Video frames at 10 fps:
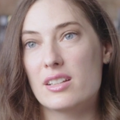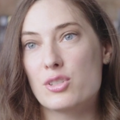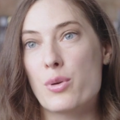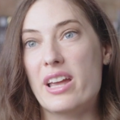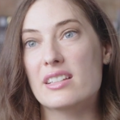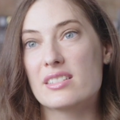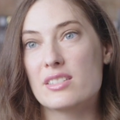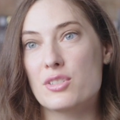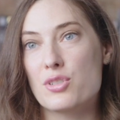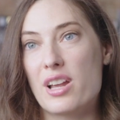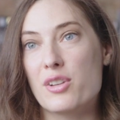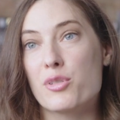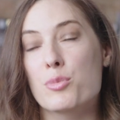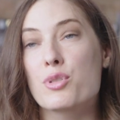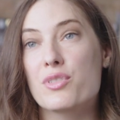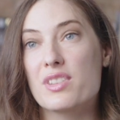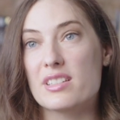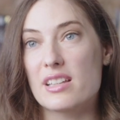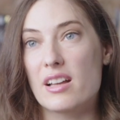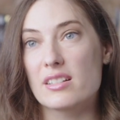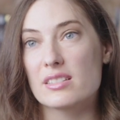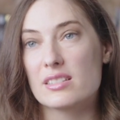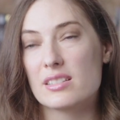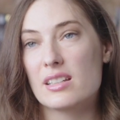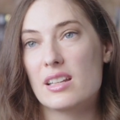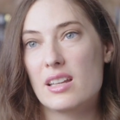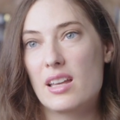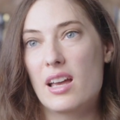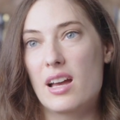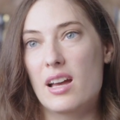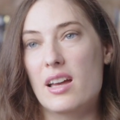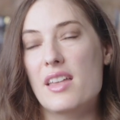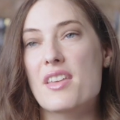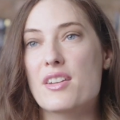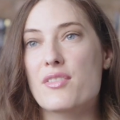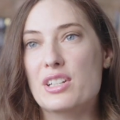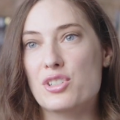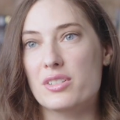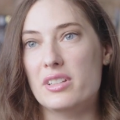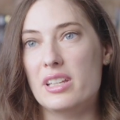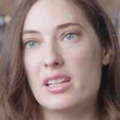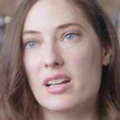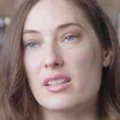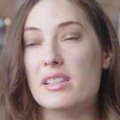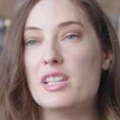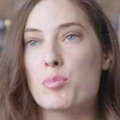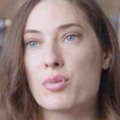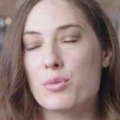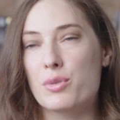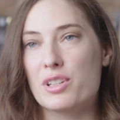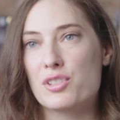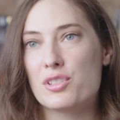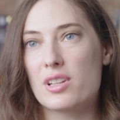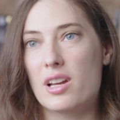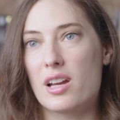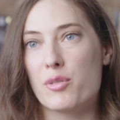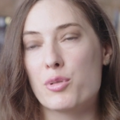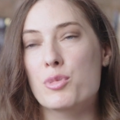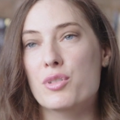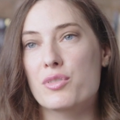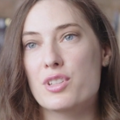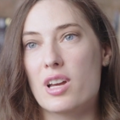twice to try to remove the cells, and then eventually a LEAP, which removed